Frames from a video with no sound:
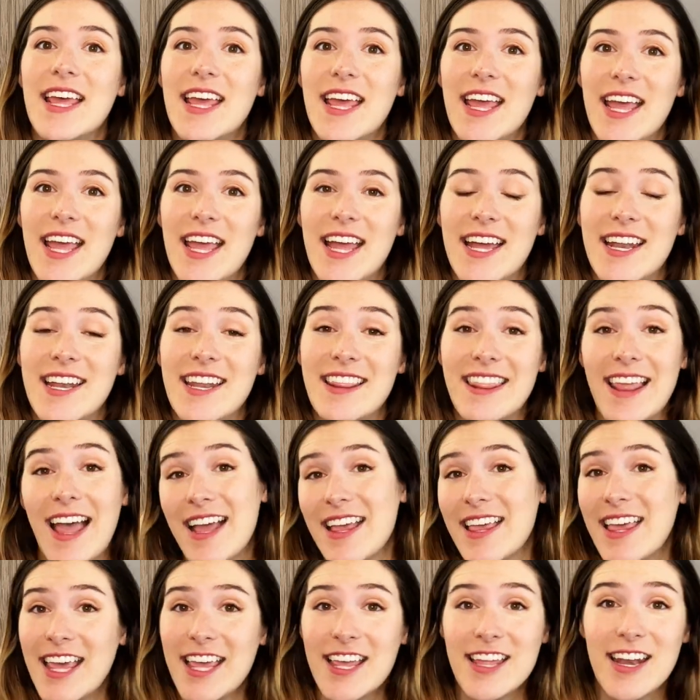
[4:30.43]
and that
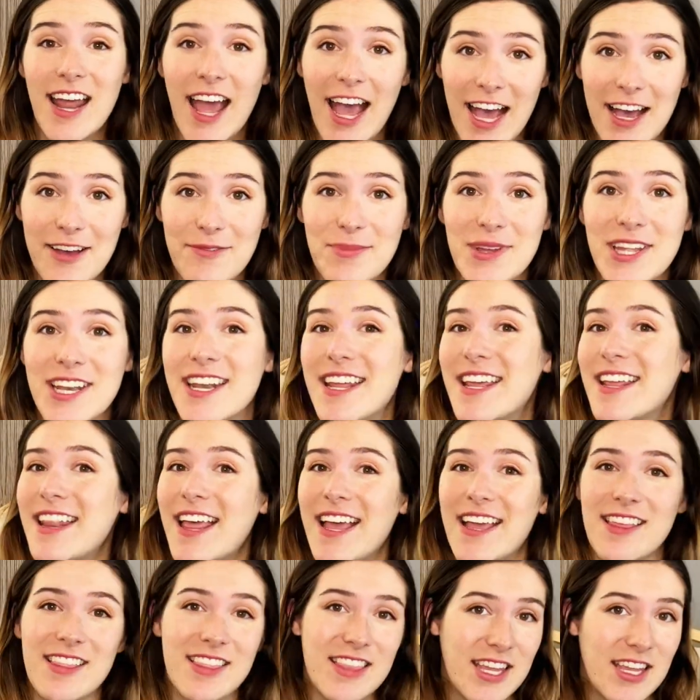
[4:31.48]
can happen and
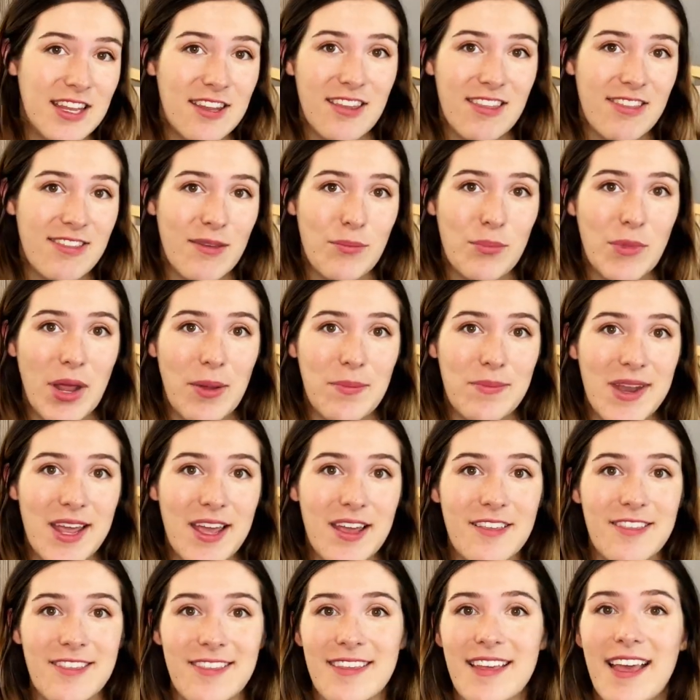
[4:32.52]
that can lead to some
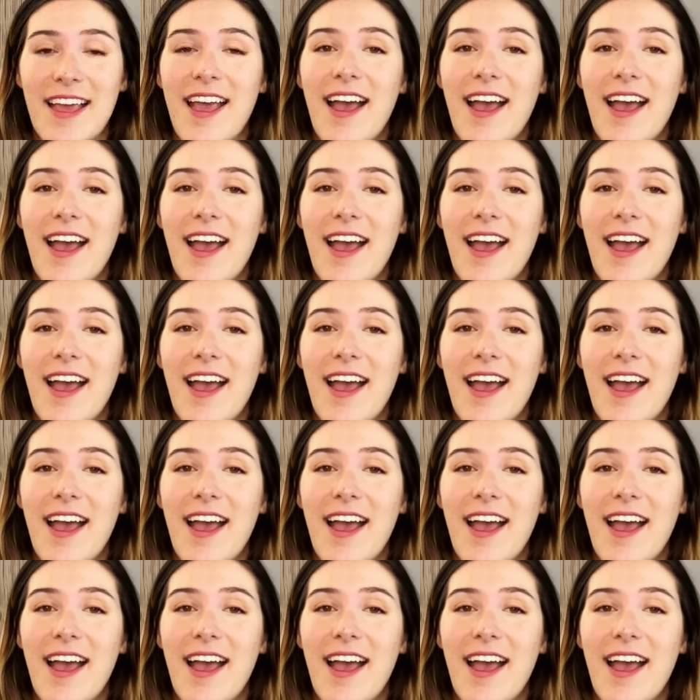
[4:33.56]
numbness.